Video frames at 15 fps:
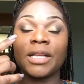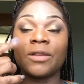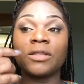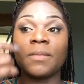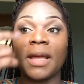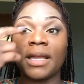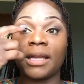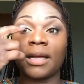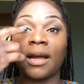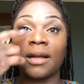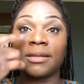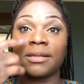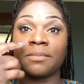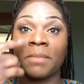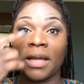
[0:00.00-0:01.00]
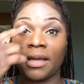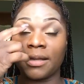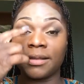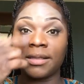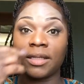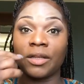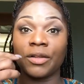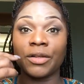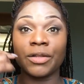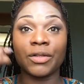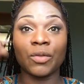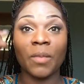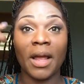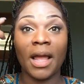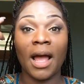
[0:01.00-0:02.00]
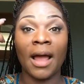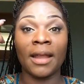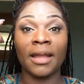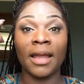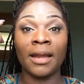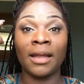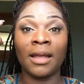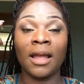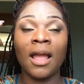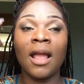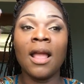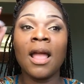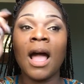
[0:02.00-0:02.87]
I use my concealer to do my highlighting.